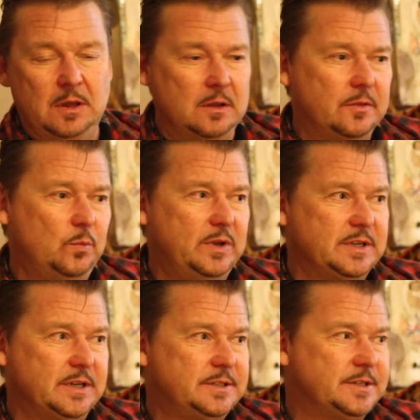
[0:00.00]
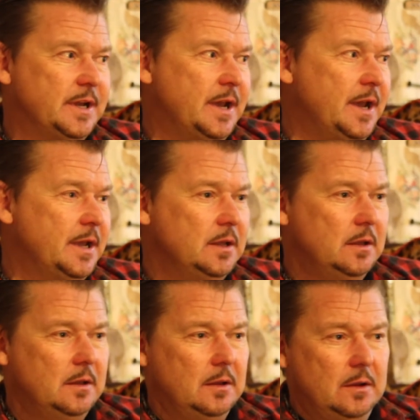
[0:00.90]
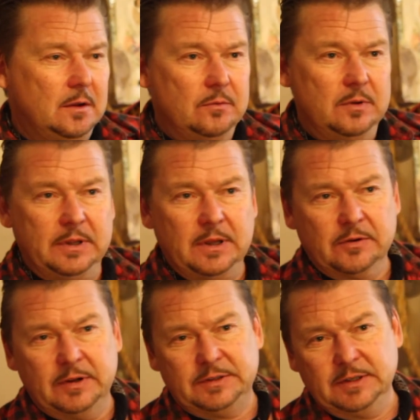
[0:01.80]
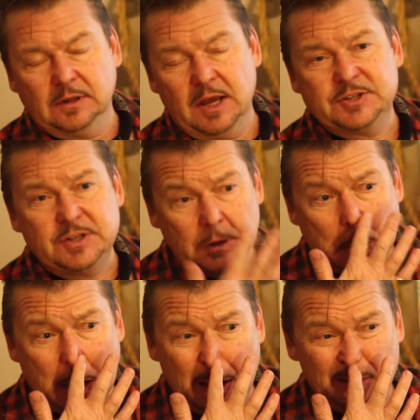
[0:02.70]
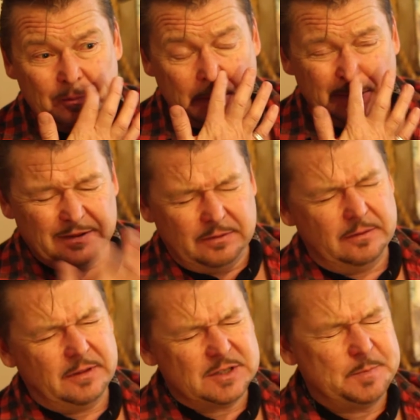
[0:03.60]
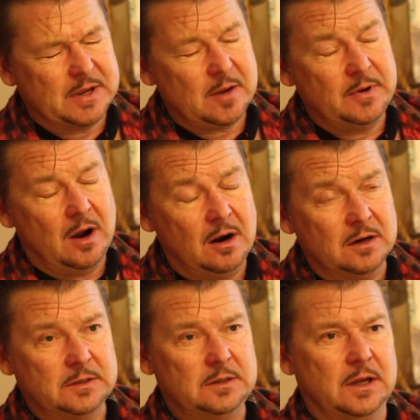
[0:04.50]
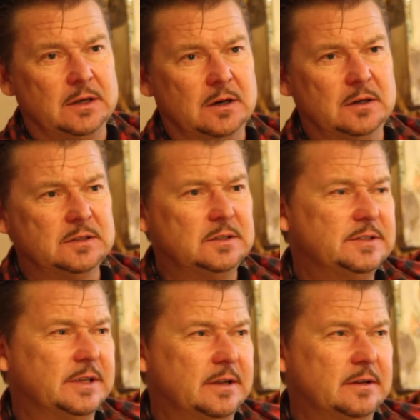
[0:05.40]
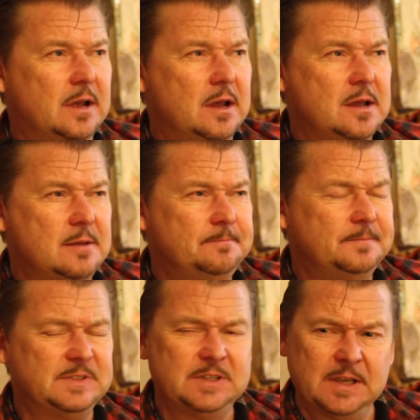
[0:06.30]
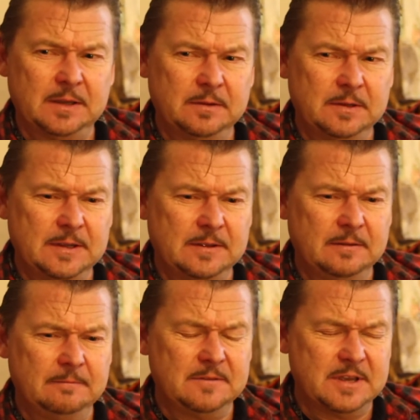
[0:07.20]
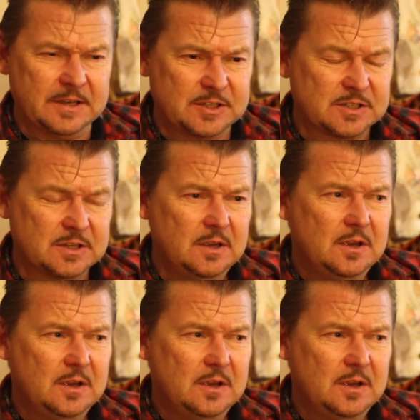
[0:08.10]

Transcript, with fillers: than we did uh, really a great deal last year. Um, it, it's becoming harder and harder to get um, to get gigs.